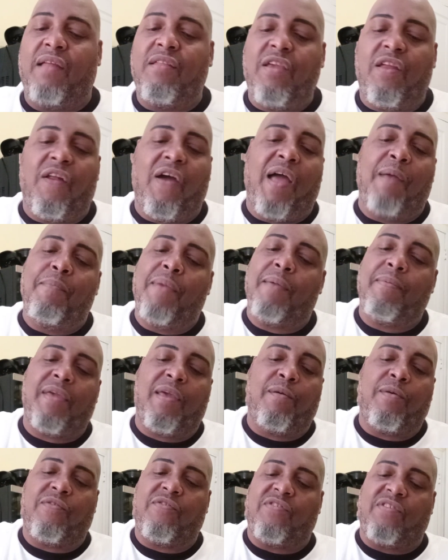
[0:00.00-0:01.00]
You know, and maybe
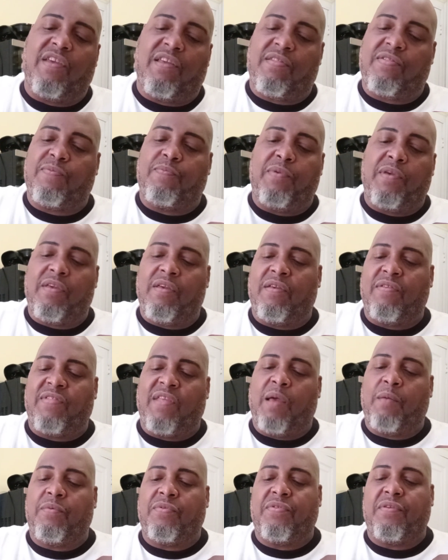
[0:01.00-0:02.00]
it was just because
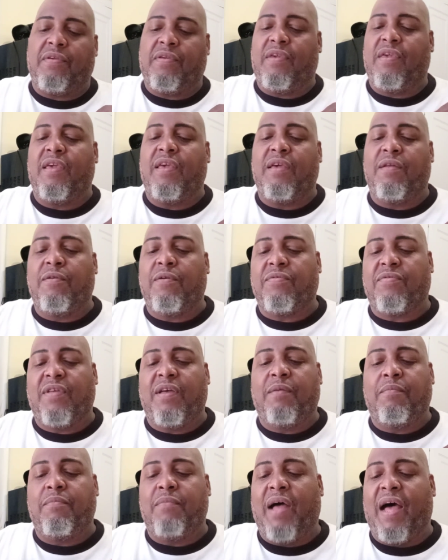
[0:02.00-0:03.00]
I was a kid or
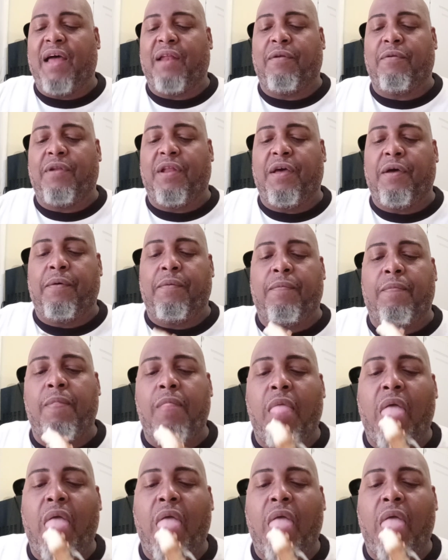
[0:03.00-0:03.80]
something. I don't know.